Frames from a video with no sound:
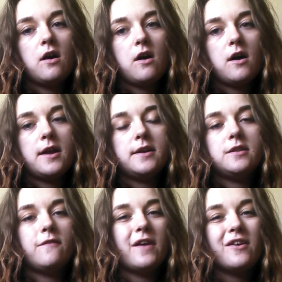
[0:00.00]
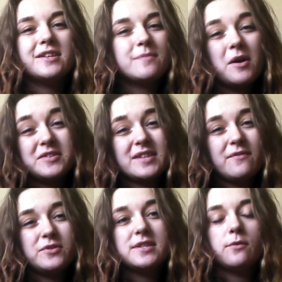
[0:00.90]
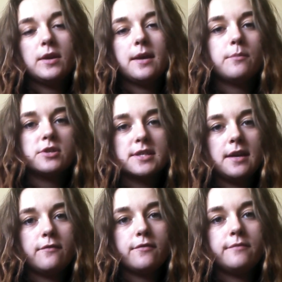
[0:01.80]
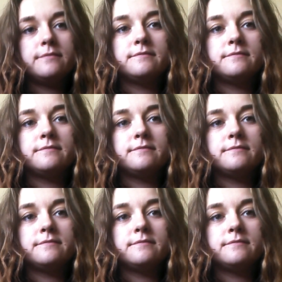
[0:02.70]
on the very smallest levels that we can perceive.